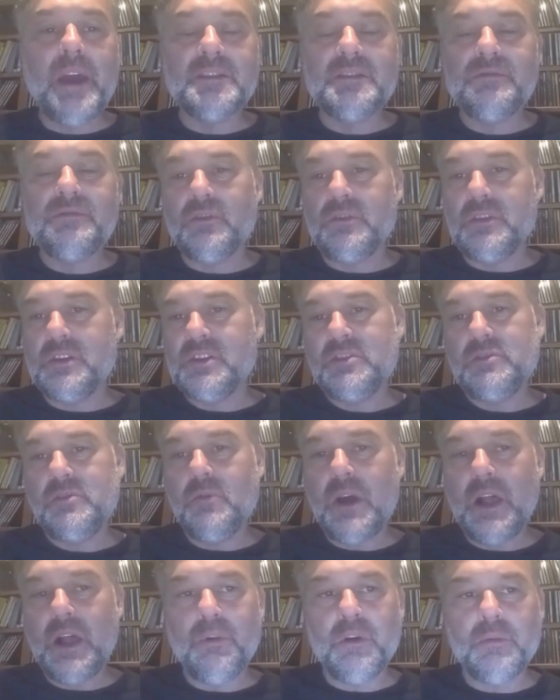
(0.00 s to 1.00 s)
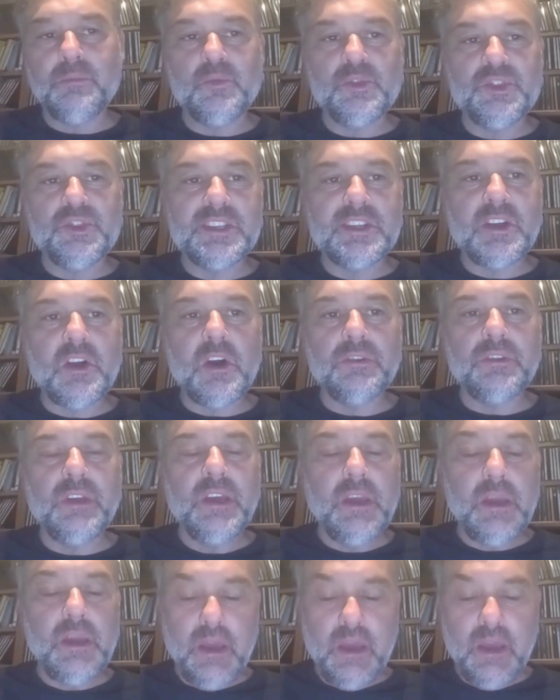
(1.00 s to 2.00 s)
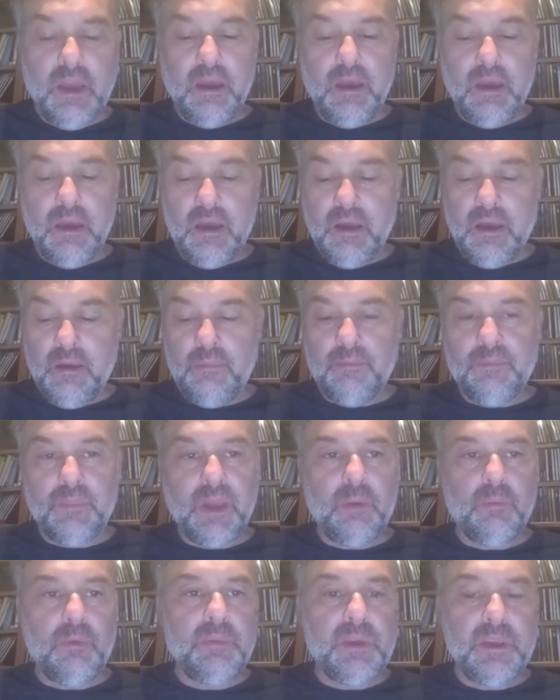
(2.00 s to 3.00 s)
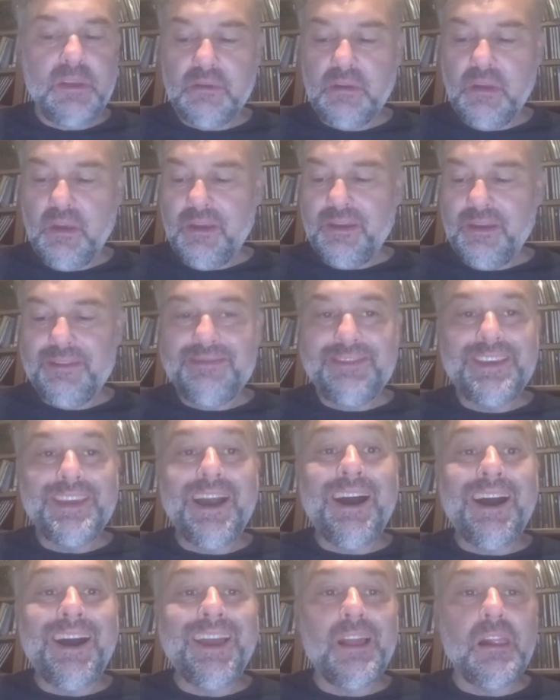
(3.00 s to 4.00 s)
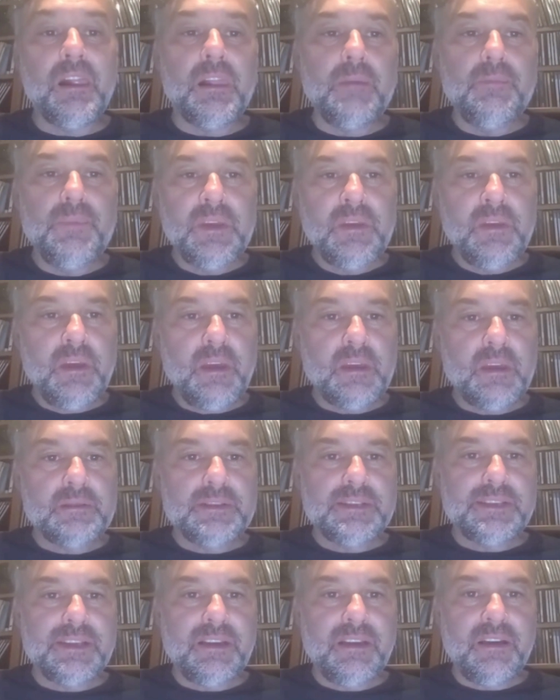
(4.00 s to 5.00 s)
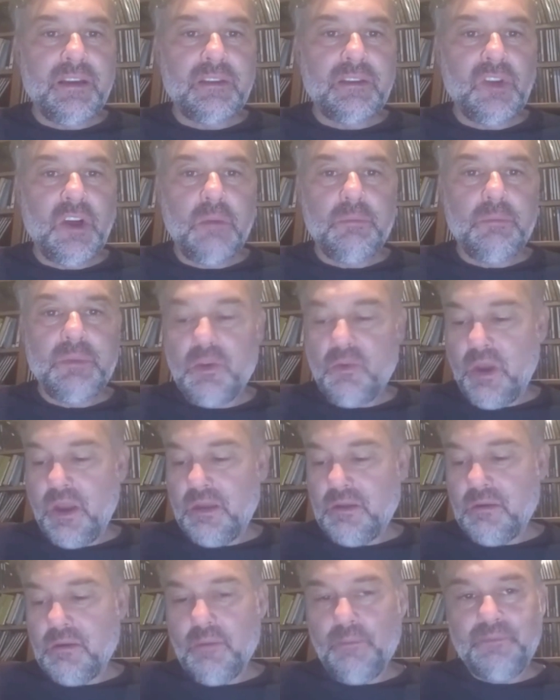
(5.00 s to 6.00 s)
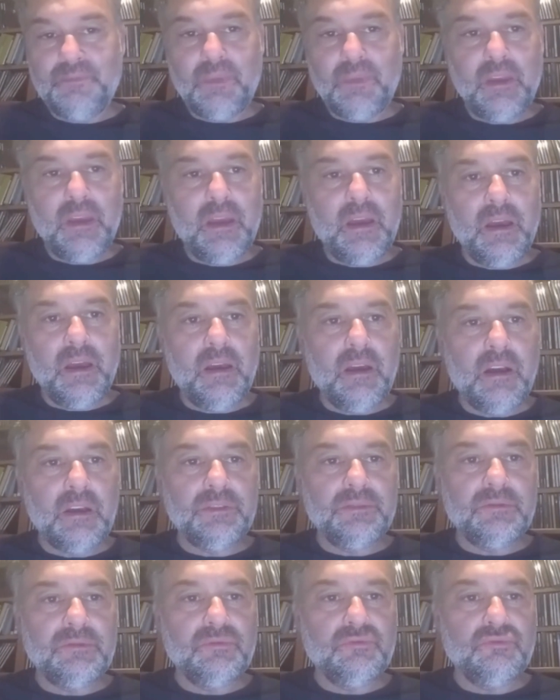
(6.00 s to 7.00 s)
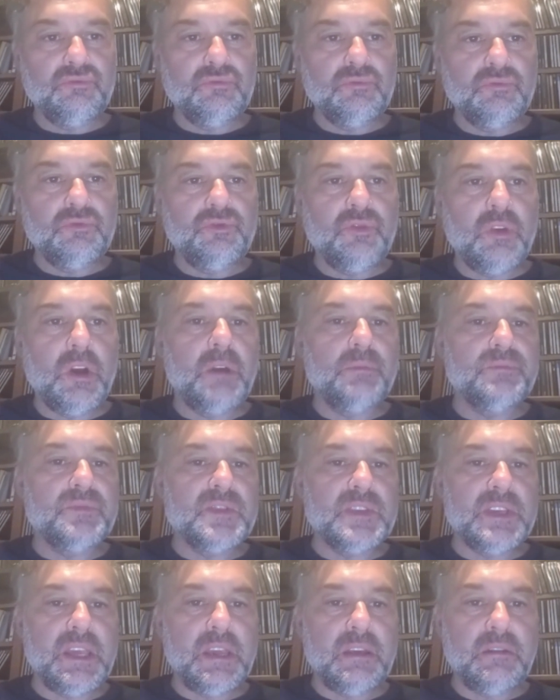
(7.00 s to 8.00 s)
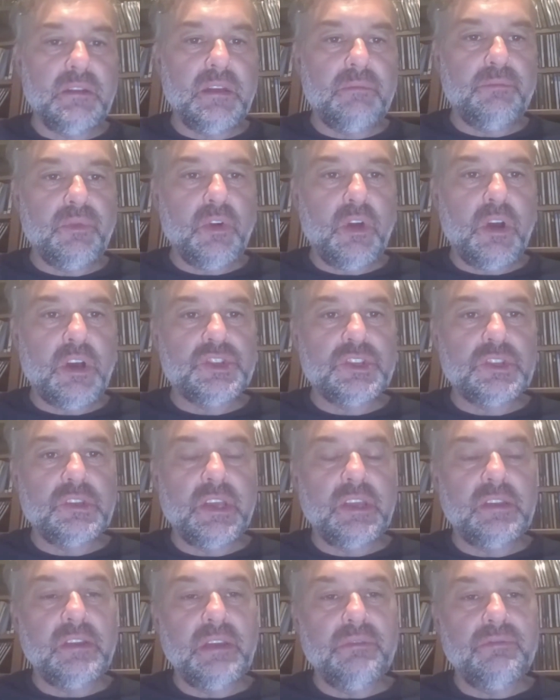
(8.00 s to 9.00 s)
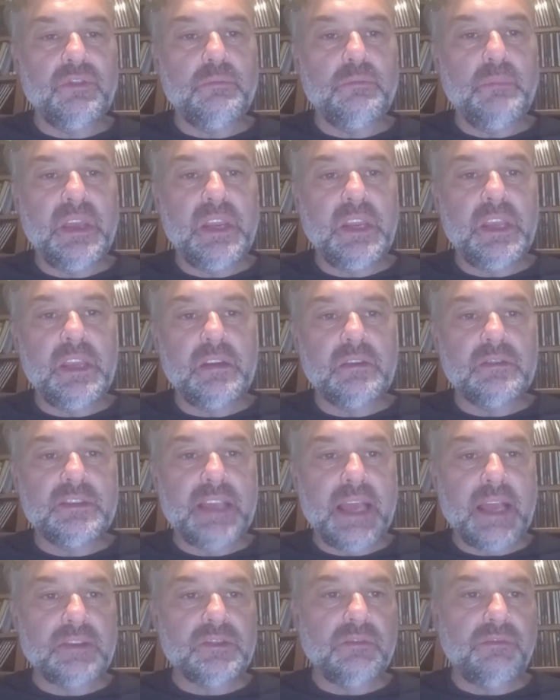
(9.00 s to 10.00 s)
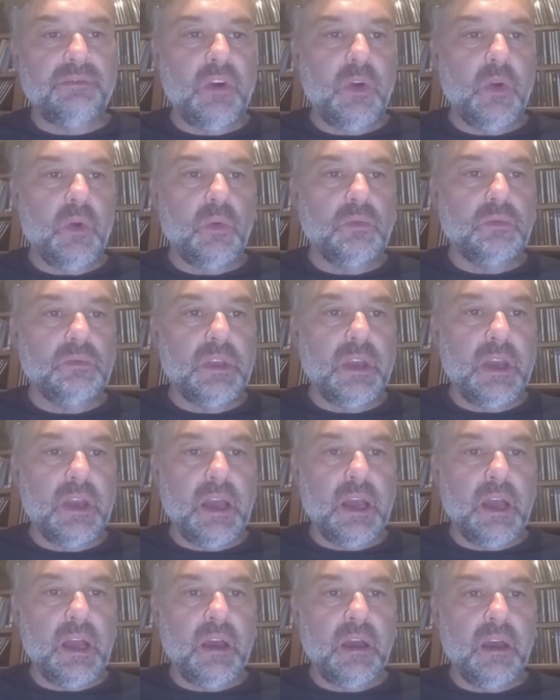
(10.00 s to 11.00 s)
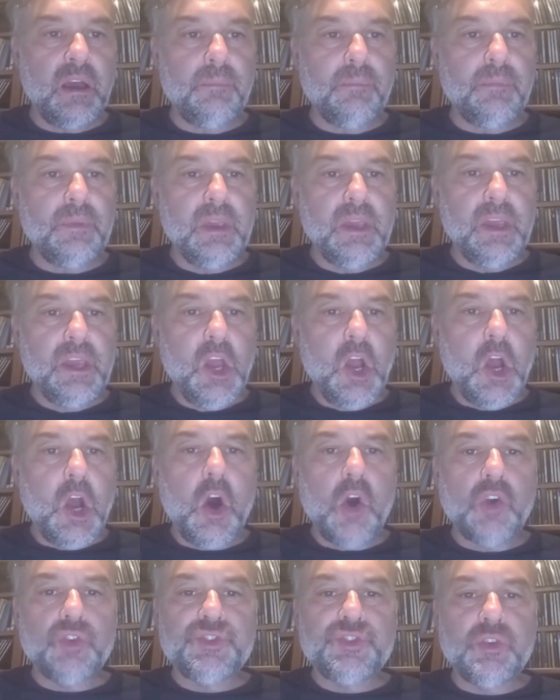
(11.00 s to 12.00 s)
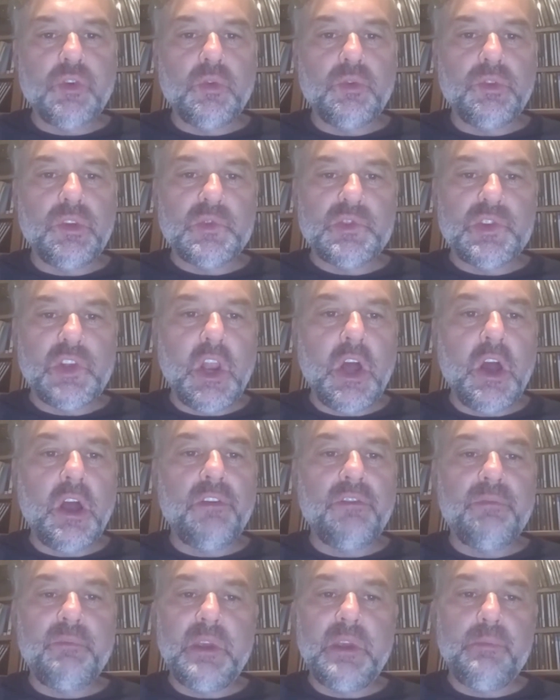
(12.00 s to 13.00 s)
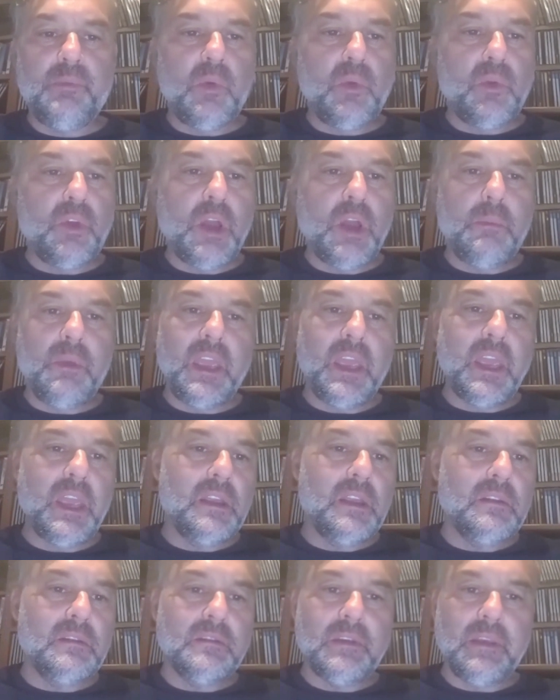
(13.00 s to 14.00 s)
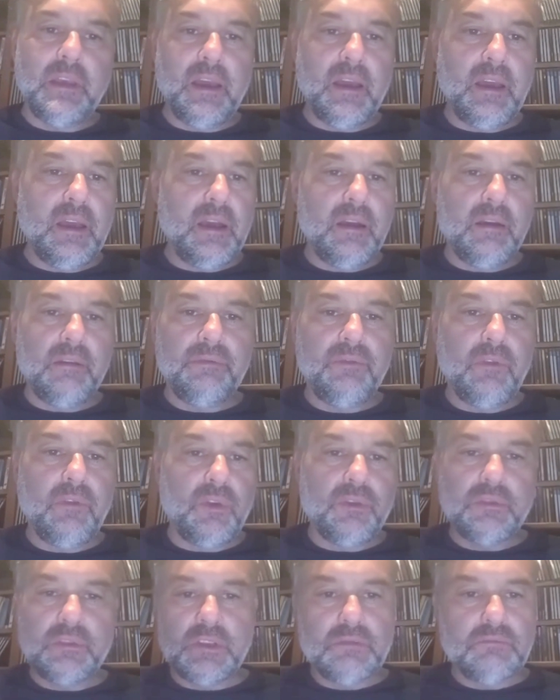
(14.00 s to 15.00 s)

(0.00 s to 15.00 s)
best for this new album, which is called, I repeat, The Isle. It's Tommy Crane on drums and percussion, and David Binney on saxophone. Also, there's a lot of people coming in for